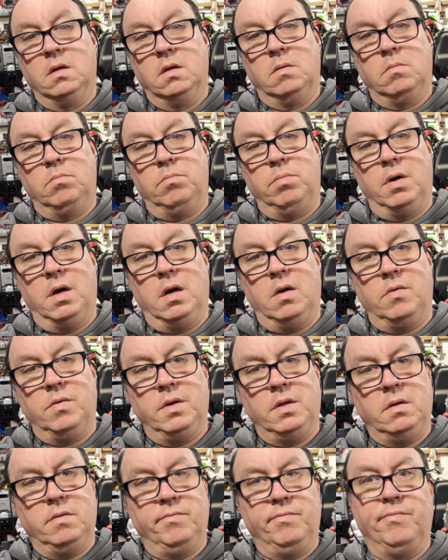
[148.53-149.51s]
brown
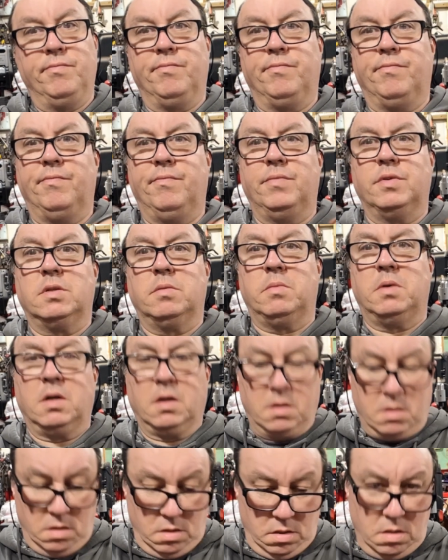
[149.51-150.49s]
and some other
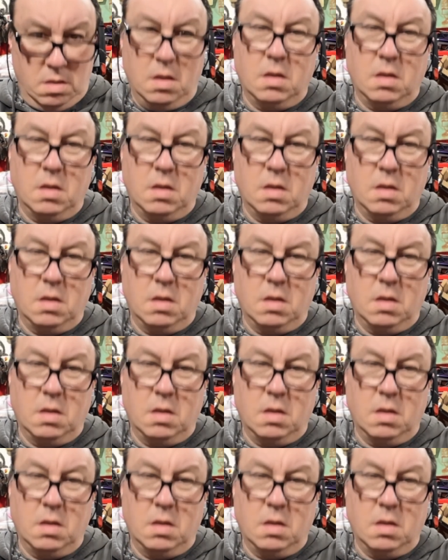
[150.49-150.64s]
color.